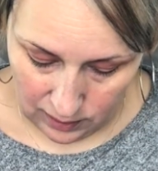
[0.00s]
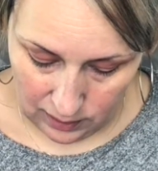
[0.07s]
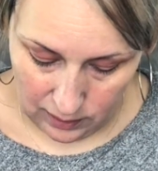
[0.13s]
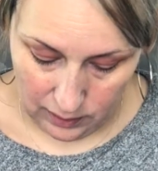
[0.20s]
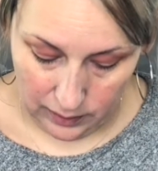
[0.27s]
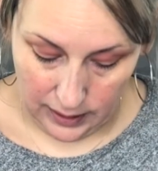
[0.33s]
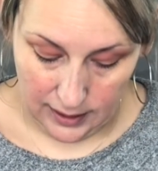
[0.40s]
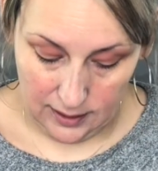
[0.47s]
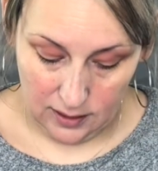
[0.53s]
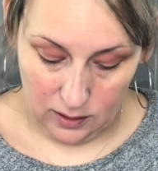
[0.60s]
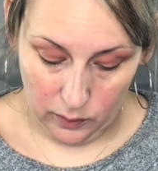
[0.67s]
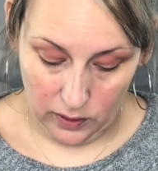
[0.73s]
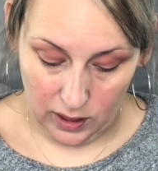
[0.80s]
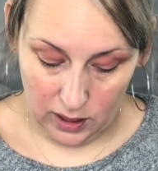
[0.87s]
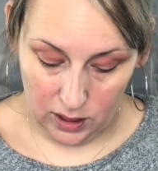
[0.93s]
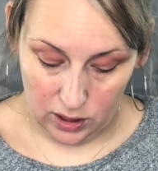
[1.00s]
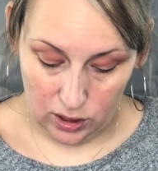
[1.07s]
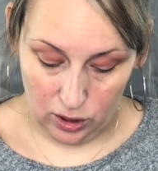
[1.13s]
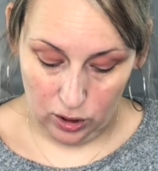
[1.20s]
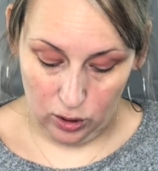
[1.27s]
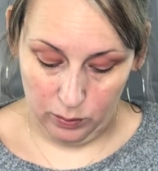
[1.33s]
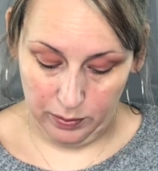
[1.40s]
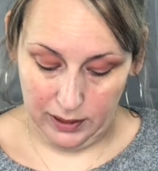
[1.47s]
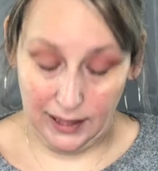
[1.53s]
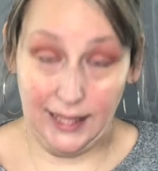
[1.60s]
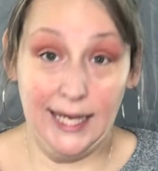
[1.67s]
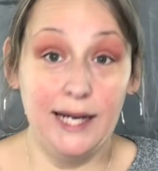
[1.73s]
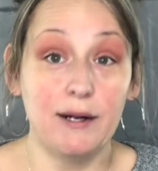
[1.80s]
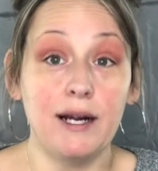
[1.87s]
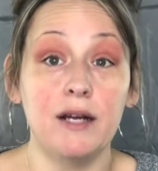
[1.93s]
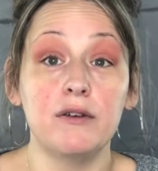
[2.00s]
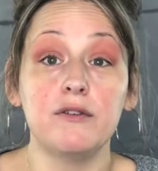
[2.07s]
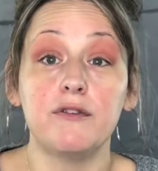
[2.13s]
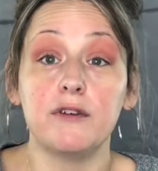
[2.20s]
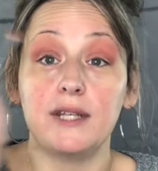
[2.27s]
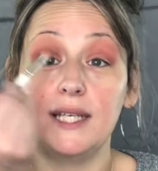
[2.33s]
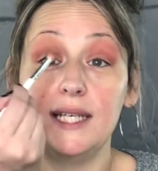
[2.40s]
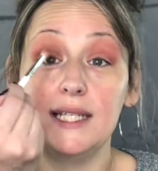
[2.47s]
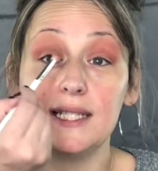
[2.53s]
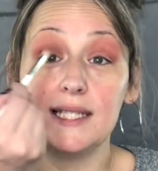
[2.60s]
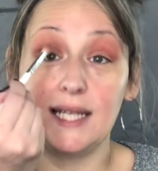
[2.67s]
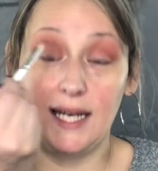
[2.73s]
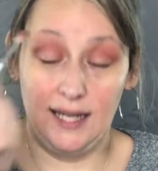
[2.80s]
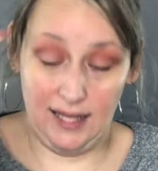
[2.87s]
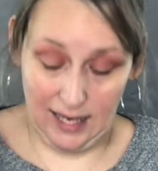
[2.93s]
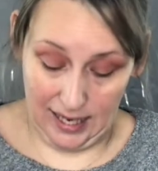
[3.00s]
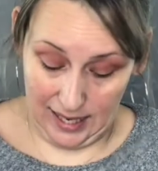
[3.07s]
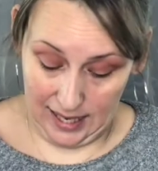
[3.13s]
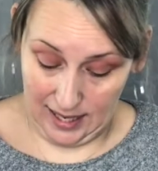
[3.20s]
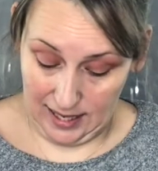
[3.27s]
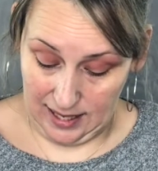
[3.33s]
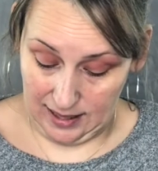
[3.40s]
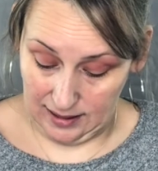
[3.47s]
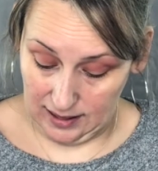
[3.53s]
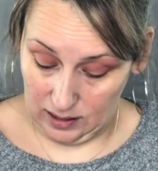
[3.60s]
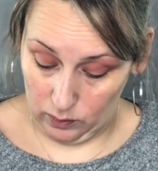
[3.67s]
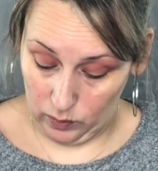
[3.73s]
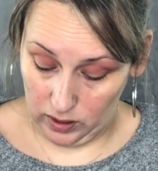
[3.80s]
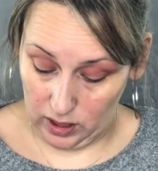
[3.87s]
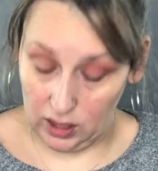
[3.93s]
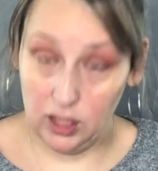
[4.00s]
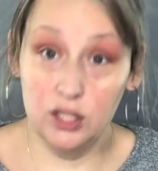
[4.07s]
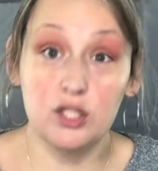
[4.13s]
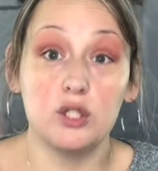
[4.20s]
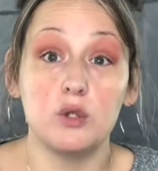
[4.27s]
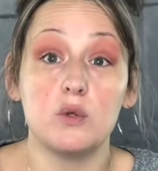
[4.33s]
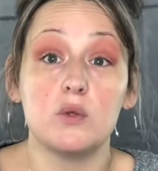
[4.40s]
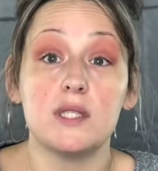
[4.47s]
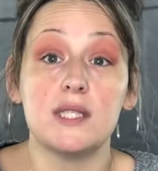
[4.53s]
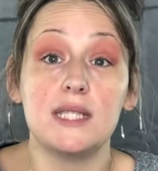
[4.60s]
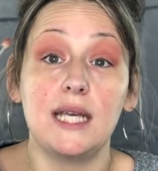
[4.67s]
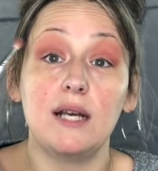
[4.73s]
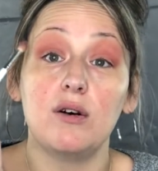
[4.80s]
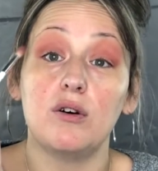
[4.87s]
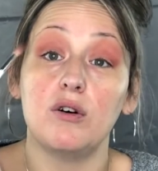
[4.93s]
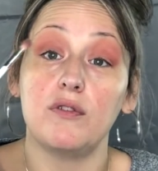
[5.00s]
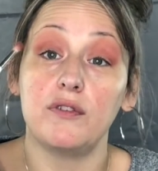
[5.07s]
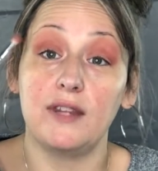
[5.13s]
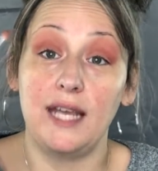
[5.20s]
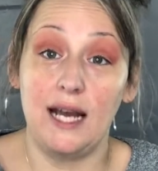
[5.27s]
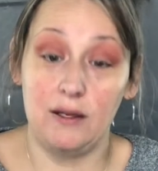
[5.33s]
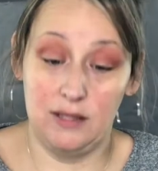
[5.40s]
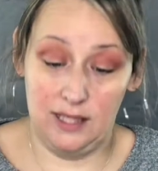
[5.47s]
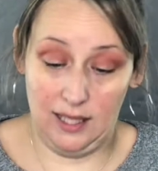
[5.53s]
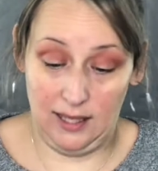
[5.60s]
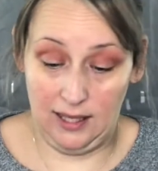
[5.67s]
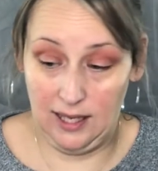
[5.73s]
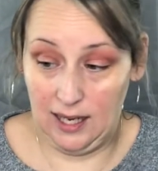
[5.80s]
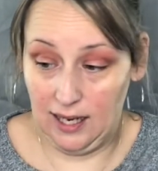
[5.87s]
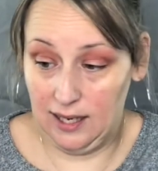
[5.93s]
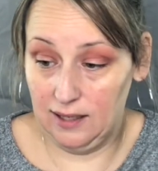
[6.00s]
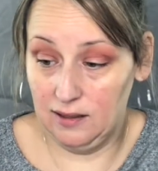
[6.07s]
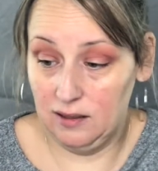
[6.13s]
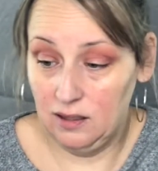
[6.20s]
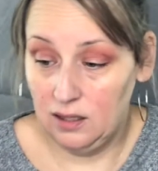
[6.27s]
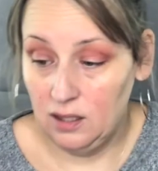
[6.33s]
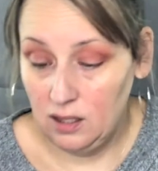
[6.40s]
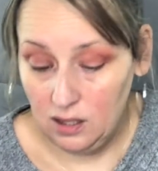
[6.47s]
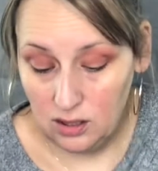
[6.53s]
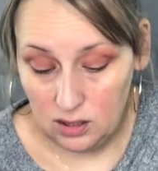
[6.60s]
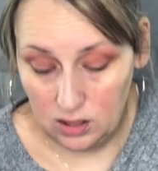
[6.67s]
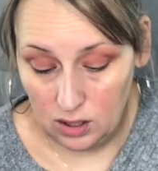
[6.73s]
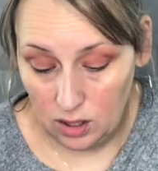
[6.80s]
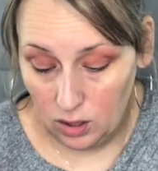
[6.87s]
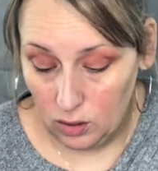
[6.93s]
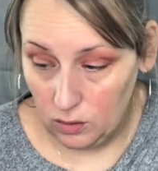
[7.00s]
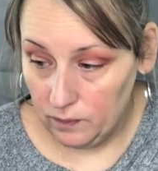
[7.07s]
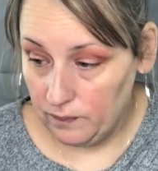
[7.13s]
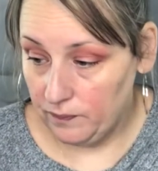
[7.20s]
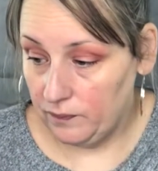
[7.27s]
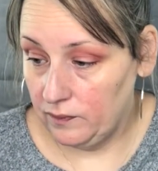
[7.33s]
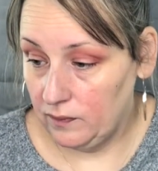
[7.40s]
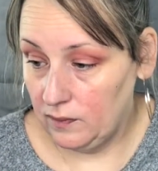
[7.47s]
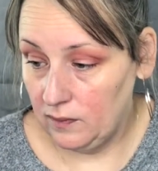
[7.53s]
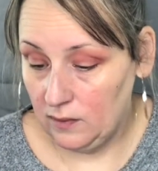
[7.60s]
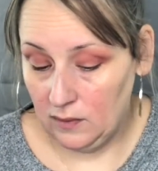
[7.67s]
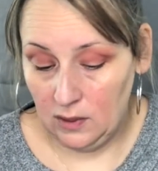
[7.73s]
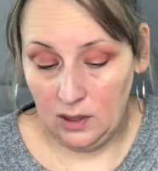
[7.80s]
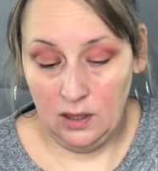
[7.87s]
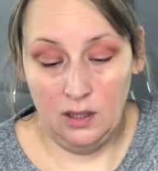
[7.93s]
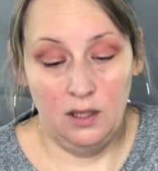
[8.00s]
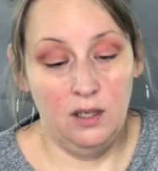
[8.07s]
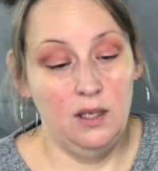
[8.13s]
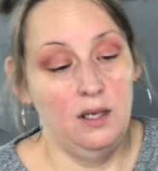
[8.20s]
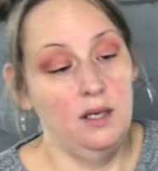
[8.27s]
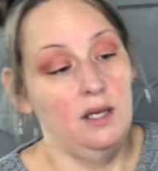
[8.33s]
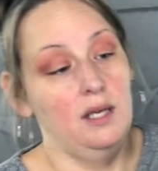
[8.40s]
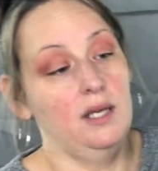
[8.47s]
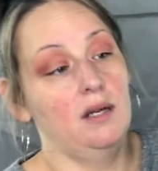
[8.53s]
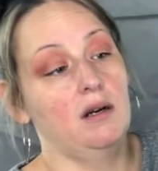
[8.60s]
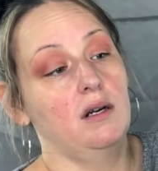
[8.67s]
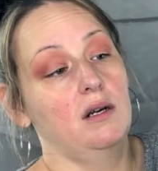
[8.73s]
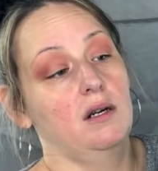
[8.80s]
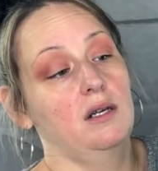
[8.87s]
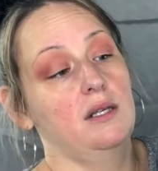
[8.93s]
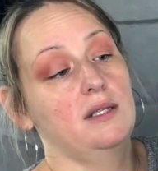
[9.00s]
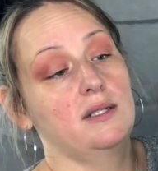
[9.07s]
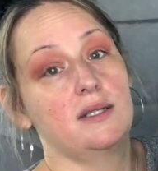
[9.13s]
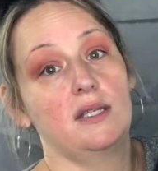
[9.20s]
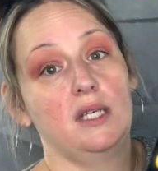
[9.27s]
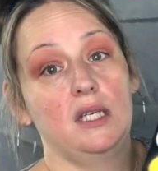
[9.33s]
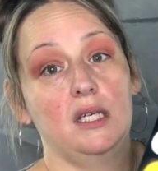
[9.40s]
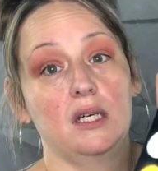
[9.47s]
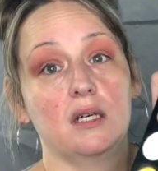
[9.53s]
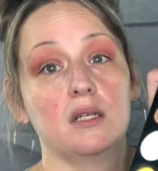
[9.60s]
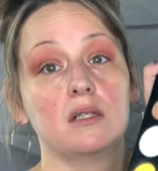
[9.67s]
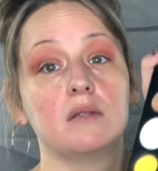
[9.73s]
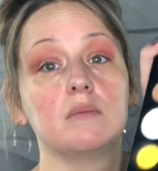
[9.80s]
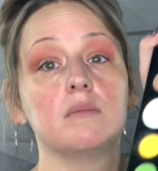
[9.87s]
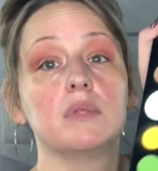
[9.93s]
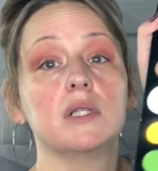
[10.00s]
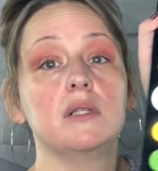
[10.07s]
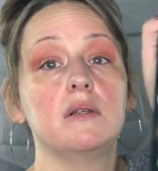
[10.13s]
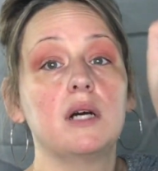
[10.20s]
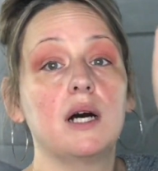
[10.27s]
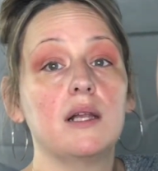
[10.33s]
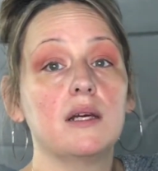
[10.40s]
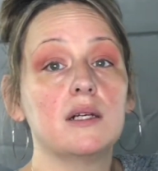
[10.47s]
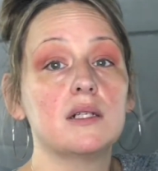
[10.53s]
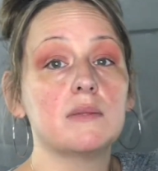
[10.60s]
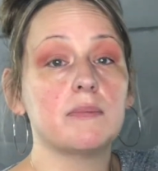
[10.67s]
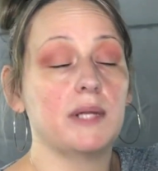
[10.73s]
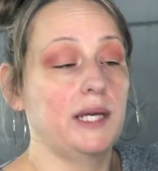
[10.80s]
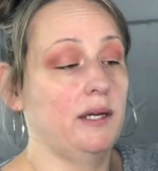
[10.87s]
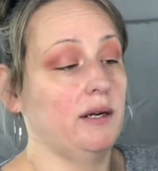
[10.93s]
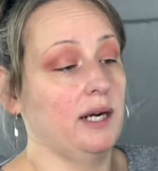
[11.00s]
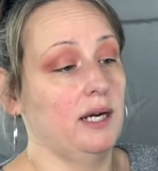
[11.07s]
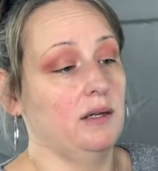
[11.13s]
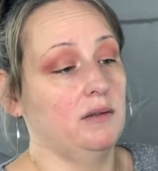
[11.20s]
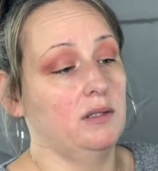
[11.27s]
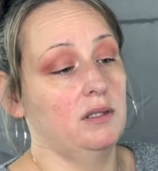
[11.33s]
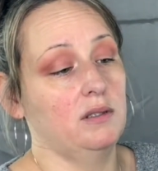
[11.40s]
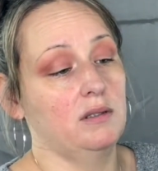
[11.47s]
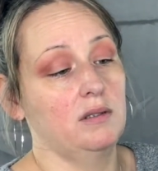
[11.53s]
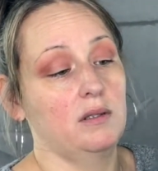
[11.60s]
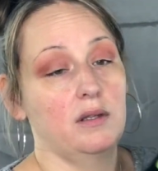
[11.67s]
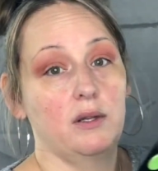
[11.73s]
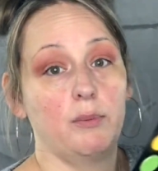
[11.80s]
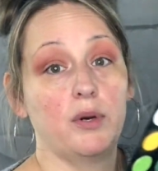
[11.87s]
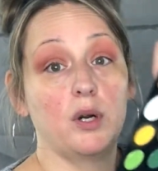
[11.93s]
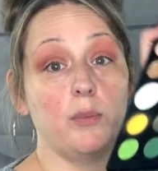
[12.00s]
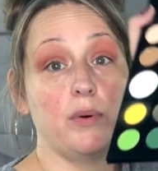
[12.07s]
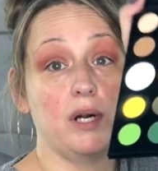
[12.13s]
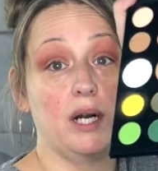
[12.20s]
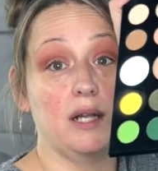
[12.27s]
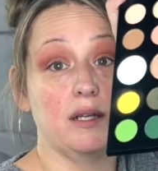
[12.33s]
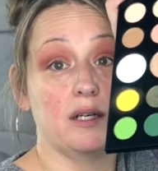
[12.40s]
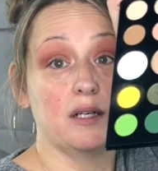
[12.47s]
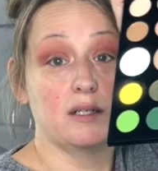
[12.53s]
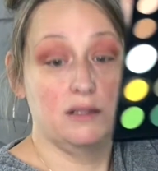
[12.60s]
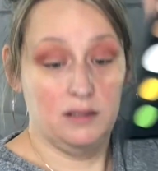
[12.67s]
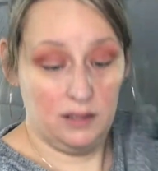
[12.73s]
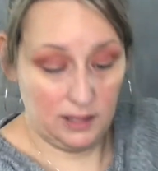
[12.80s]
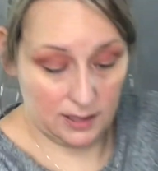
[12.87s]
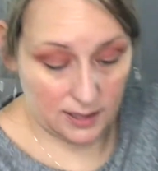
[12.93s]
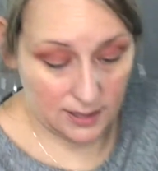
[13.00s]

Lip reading: alright, so we're going to do Playground for the inside of the eye, and then we're going to do Single for the outside of the eye. So, it is the blue colors, Playground, purple color is